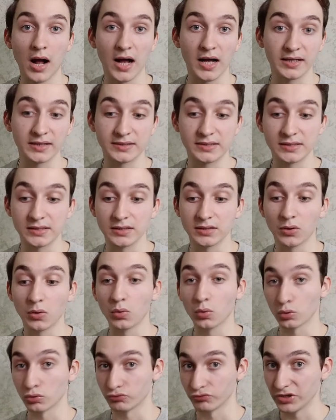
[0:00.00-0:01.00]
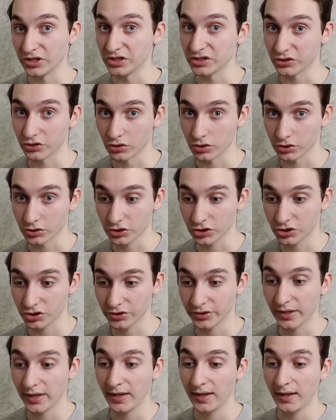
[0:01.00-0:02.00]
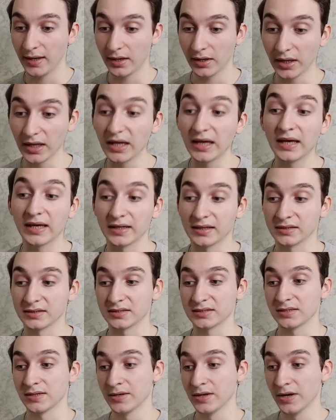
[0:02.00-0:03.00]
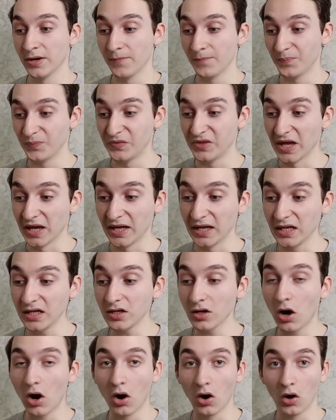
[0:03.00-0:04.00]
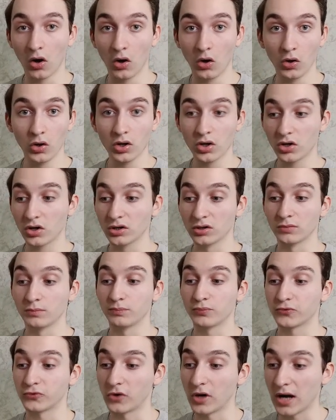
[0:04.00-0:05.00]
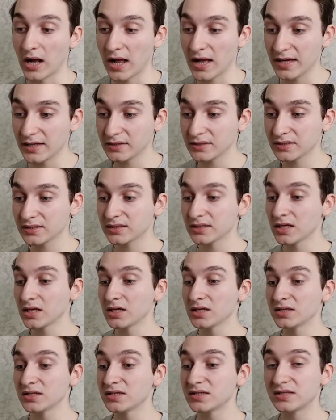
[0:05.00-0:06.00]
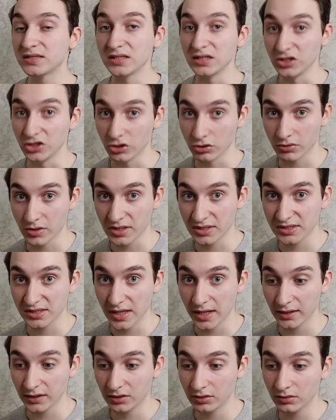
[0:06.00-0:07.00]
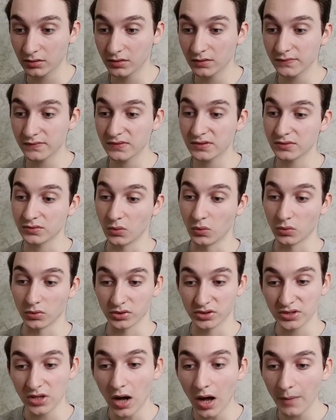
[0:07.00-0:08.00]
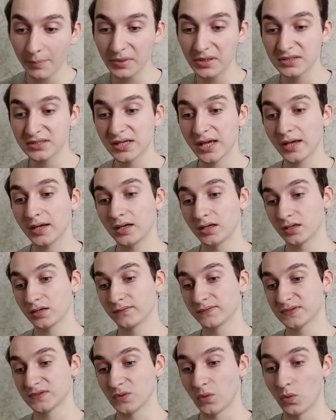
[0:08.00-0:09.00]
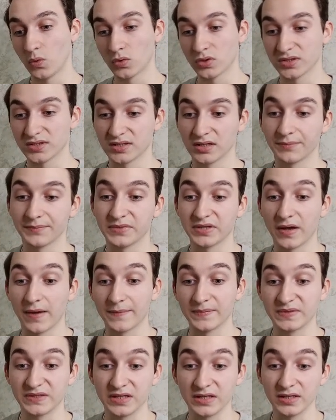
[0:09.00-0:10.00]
IT, or research. And they all comprise senior executives or top executives or sometimes